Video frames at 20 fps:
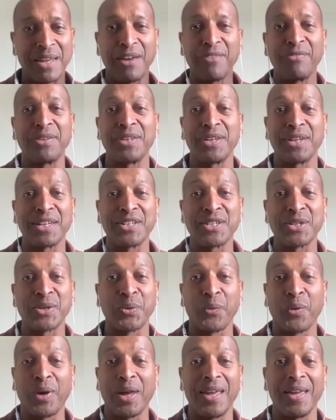Everything is
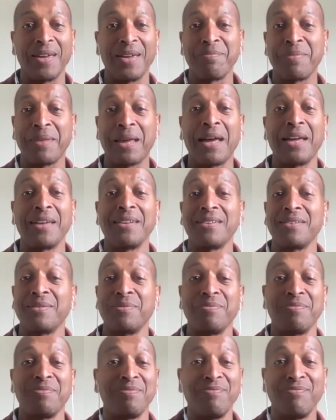great. Like,
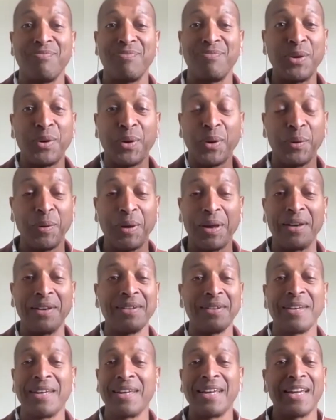you know,
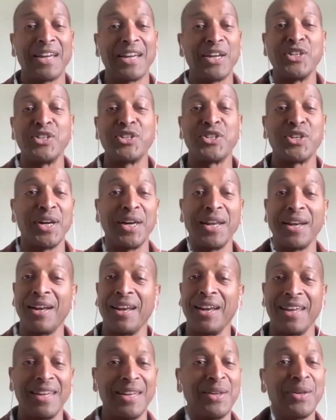and
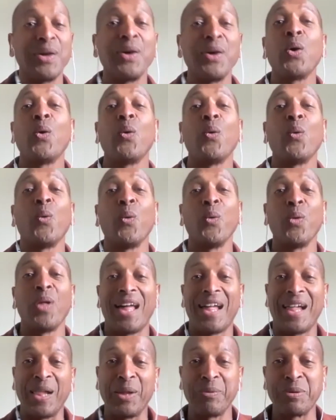internally, all
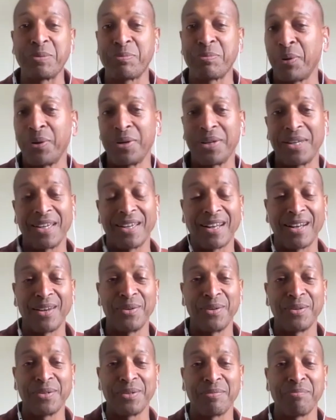hell was breaking
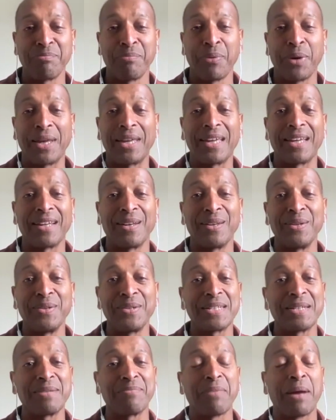loose, breaking
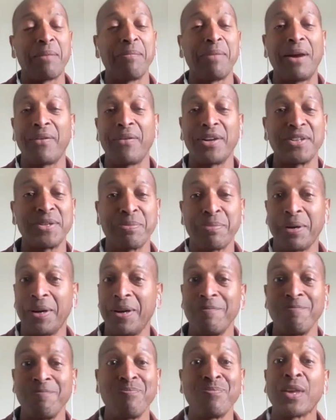loose in my marriage.
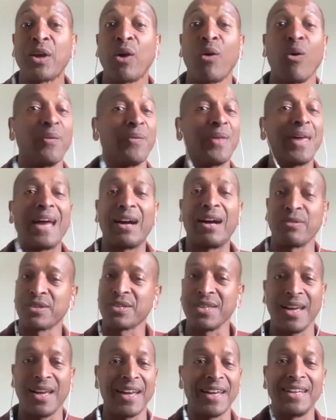But on the
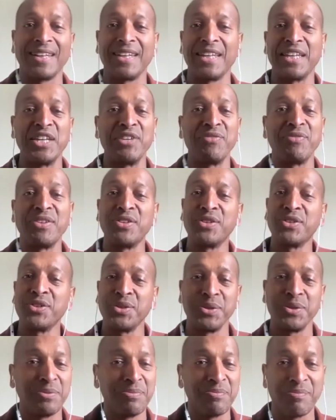outside, even
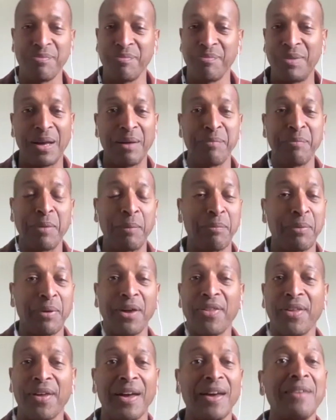to like, my
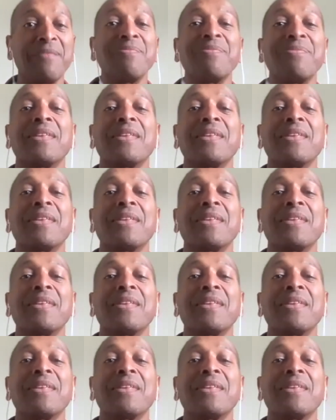brother,